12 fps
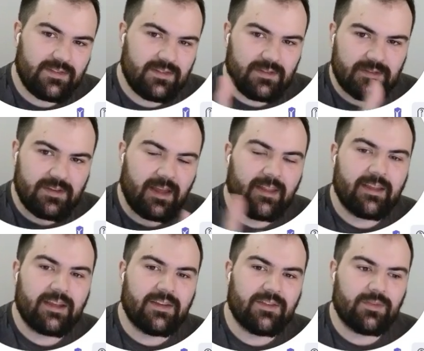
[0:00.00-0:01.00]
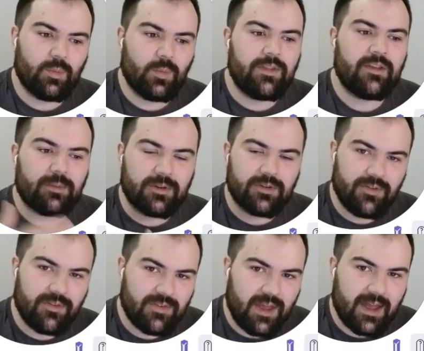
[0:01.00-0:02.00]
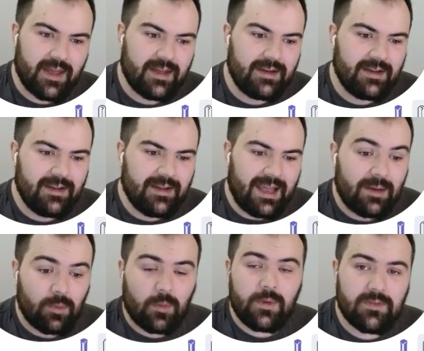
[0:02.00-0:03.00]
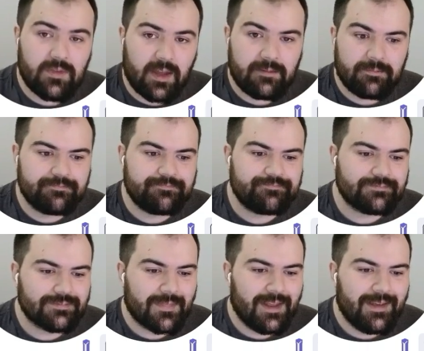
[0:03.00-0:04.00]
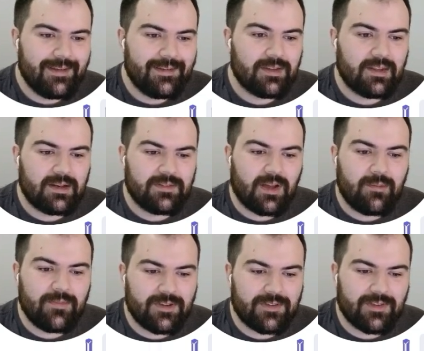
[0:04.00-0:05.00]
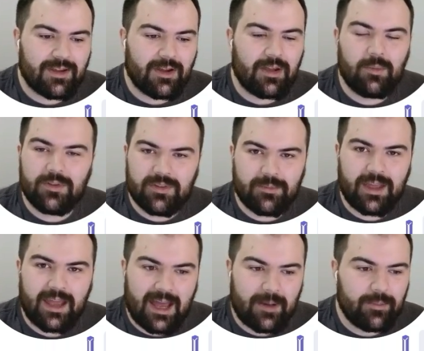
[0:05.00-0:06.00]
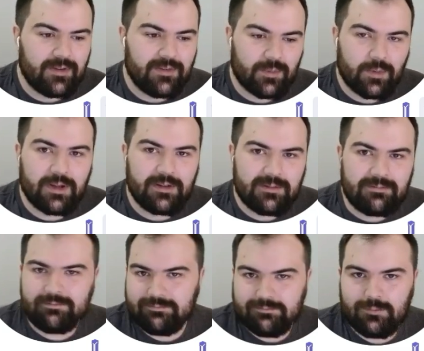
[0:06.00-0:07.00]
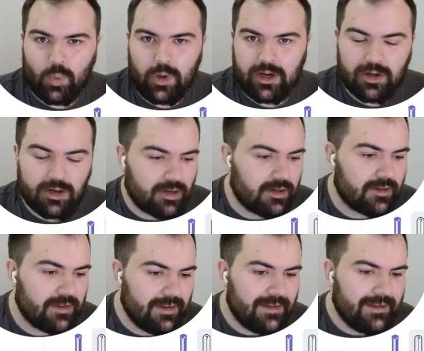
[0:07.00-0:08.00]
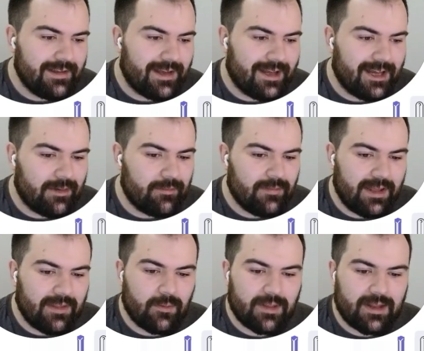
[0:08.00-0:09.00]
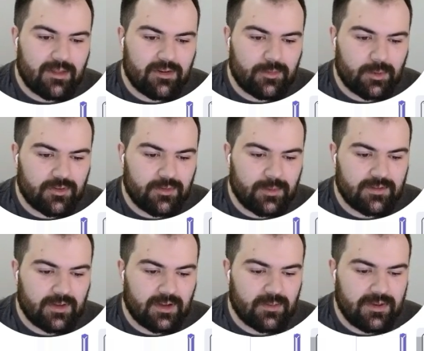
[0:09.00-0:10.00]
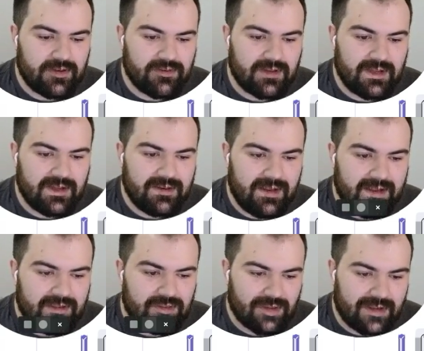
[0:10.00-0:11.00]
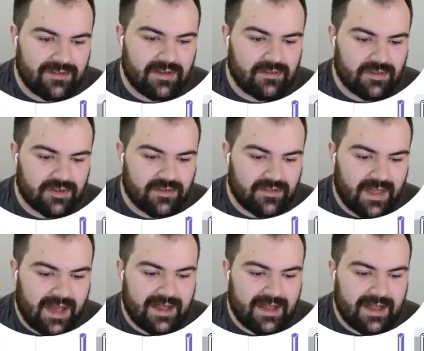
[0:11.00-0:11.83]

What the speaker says: telling us what the other person said and what we said so that it's obvious, okay, when something happens, what occurred. And then when that other person speaks to us, we also get a translated version of that.